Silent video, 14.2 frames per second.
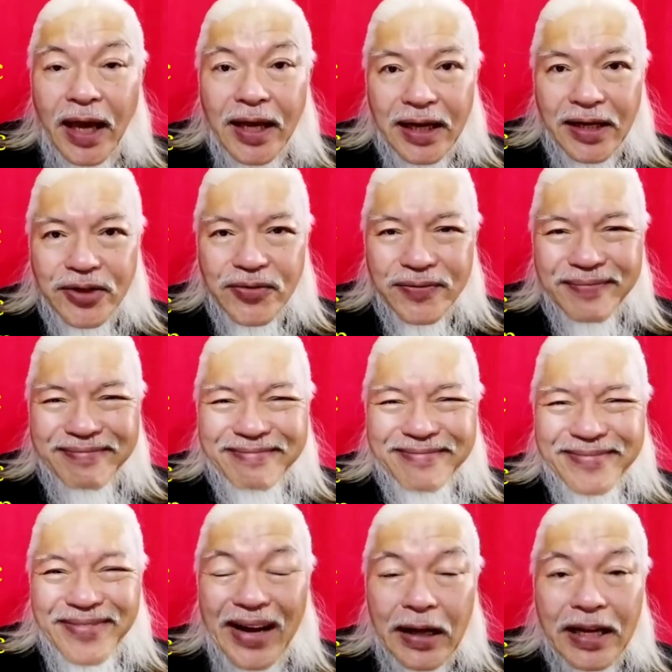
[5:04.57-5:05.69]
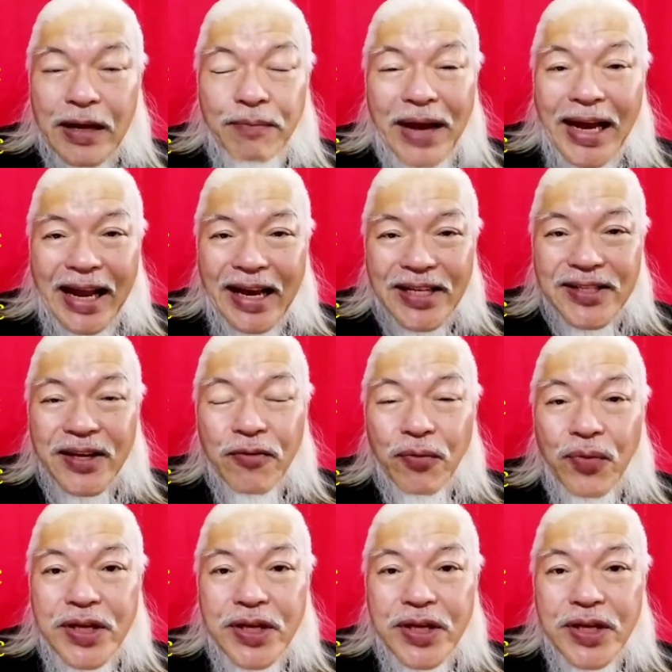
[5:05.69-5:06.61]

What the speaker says: English. Well, in my days,